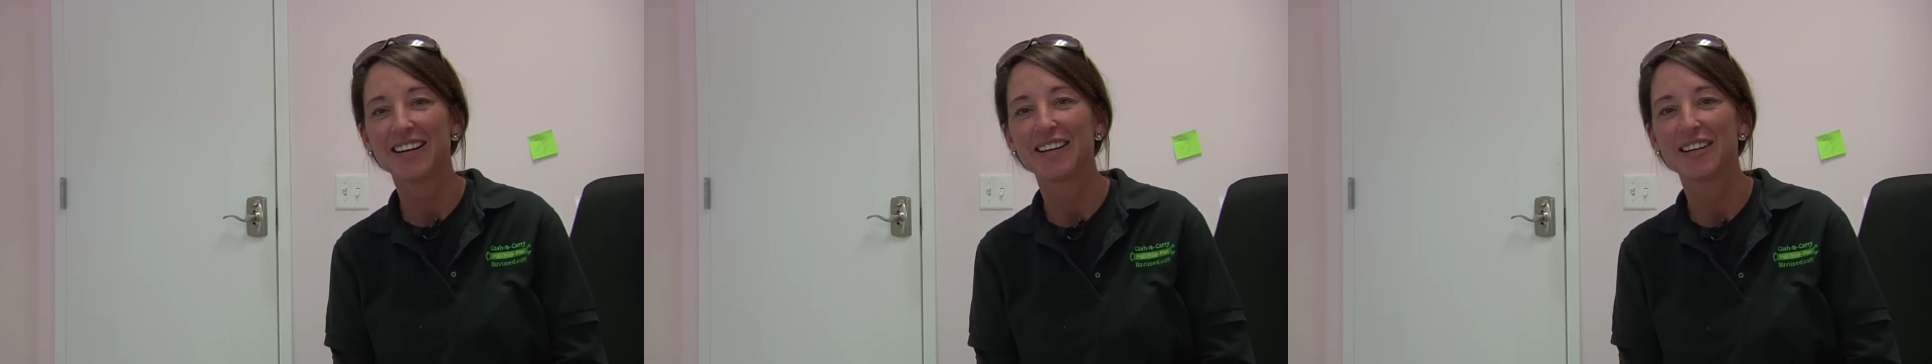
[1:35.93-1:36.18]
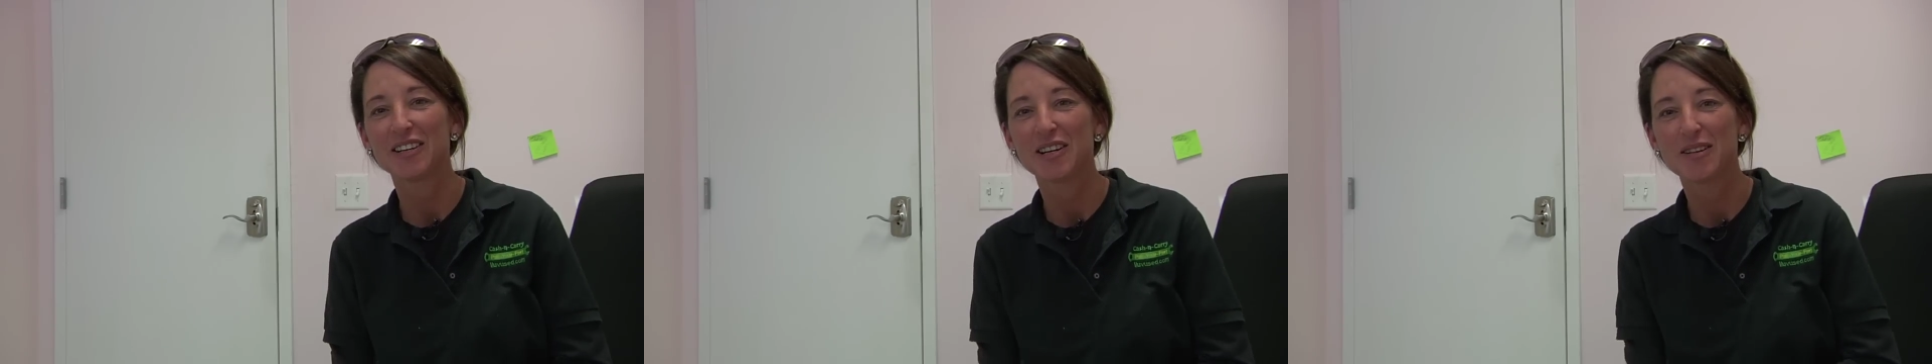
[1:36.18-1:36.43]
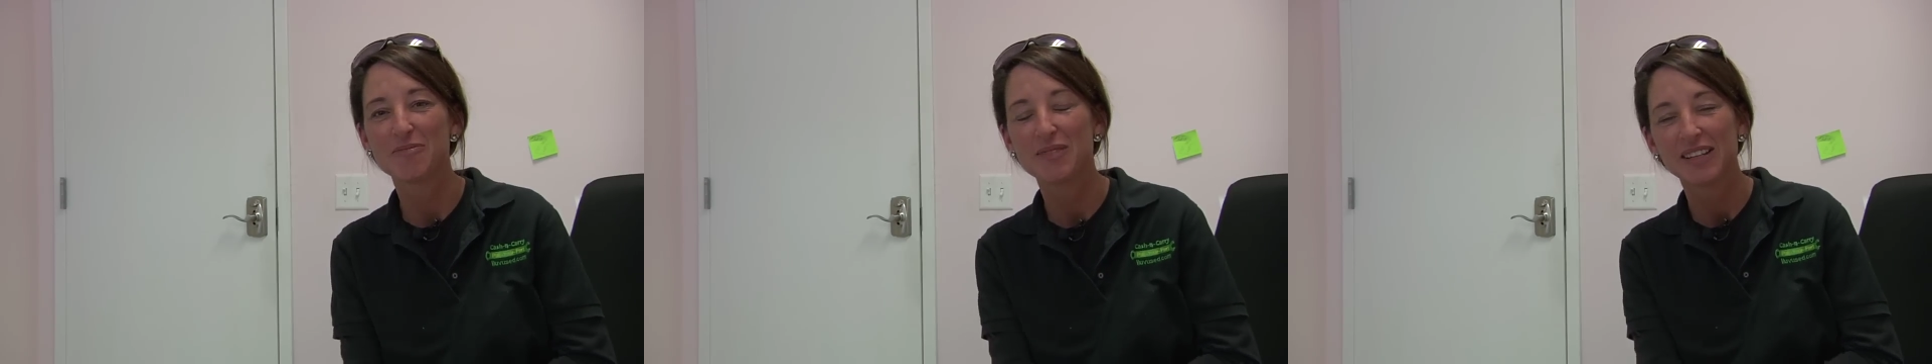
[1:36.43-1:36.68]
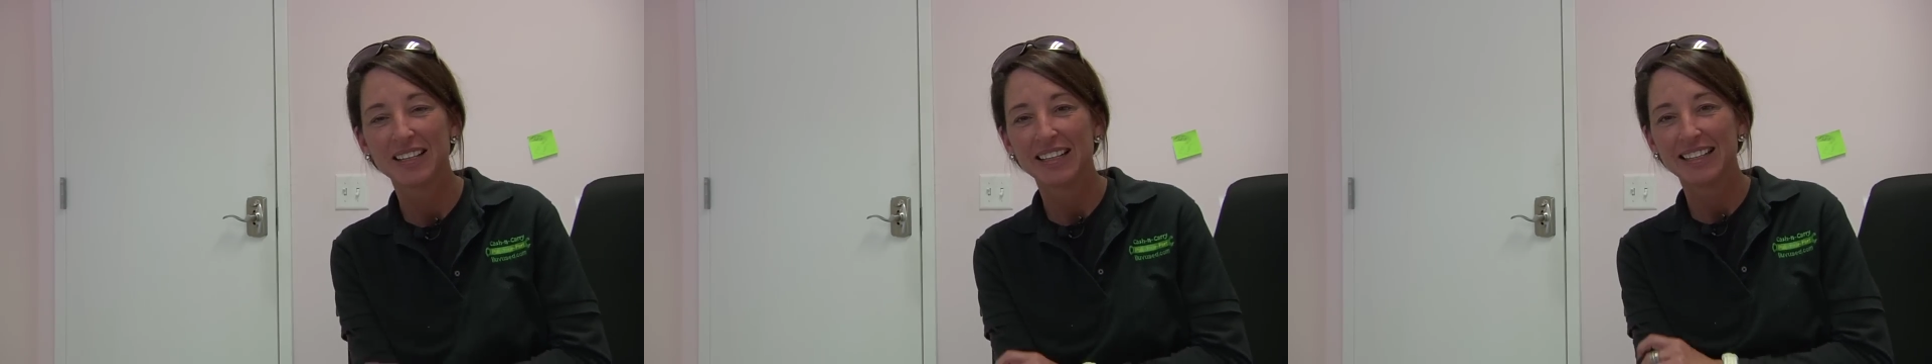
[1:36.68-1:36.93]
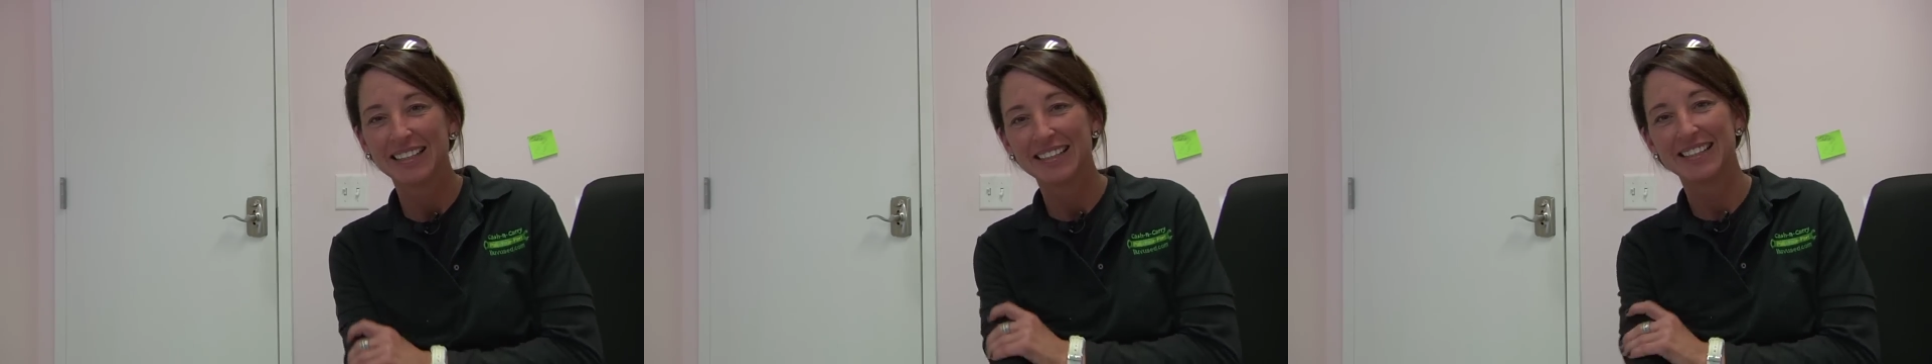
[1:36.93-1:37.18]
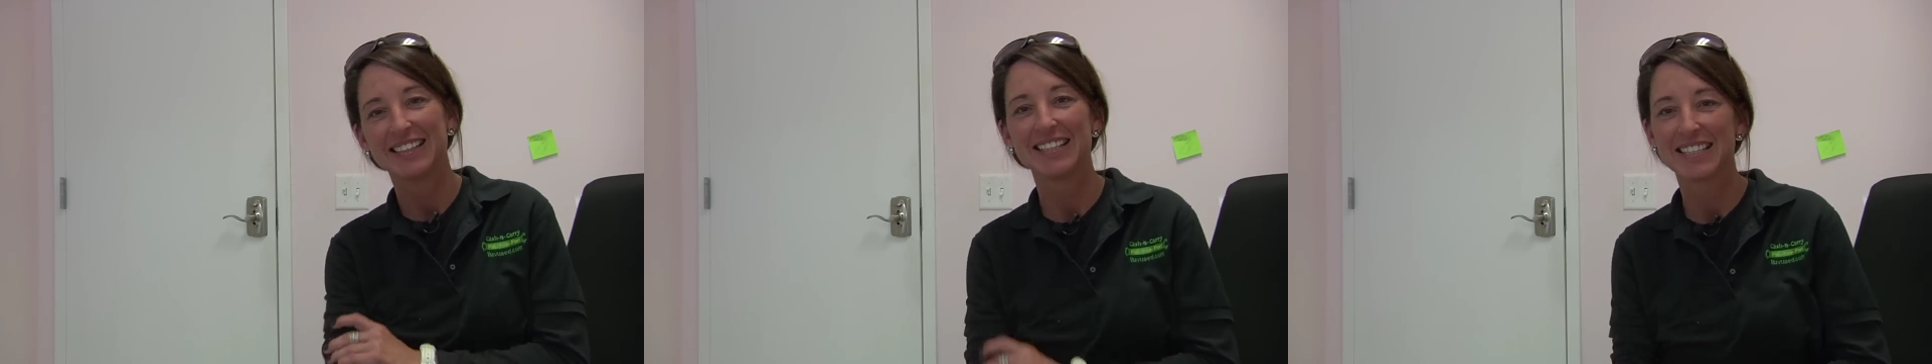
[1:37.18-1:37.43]
I am
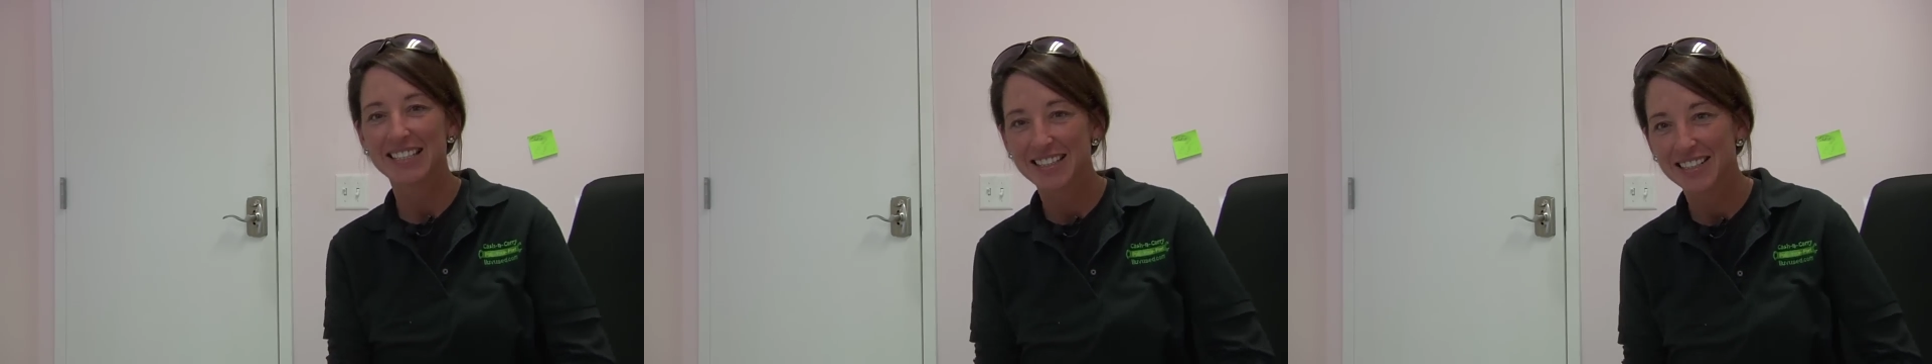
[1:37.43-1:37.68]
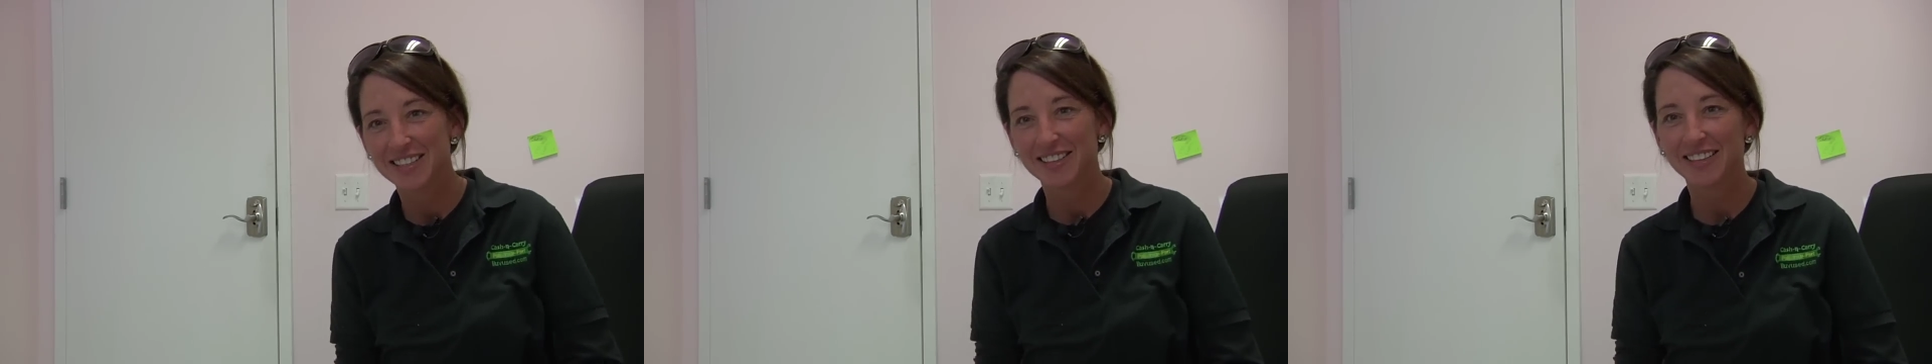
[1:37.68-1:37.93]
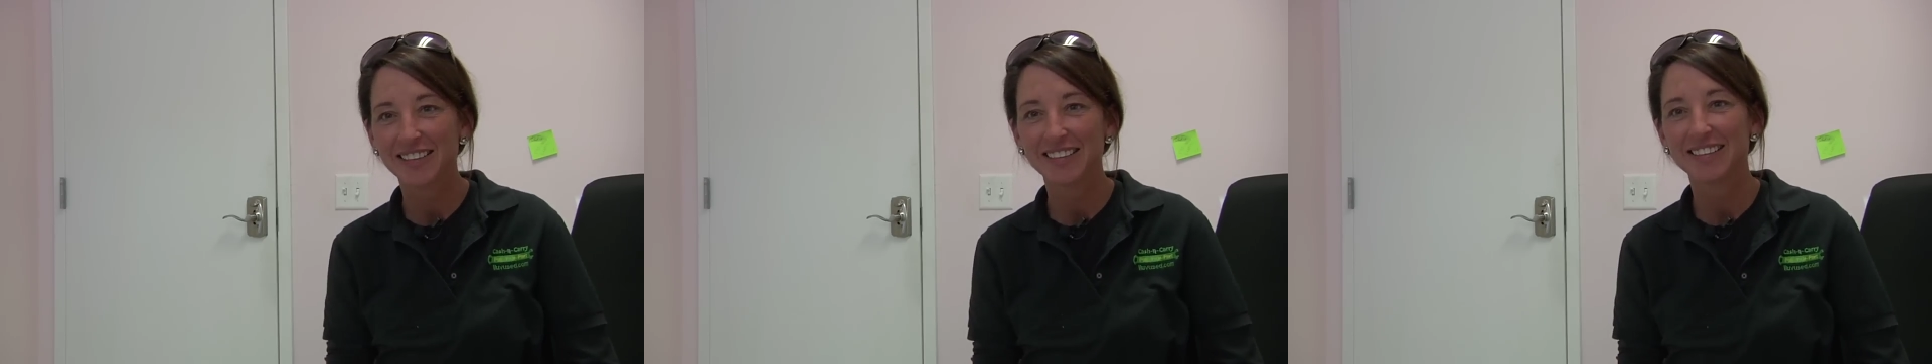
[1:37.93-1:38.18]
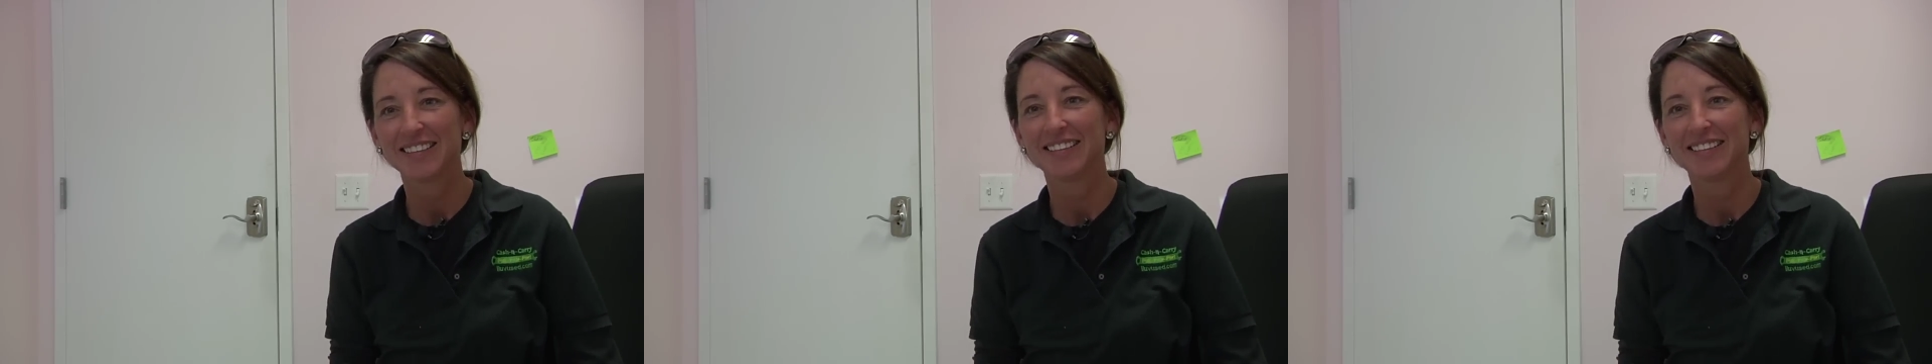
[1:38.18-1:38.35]
Kenny's sister.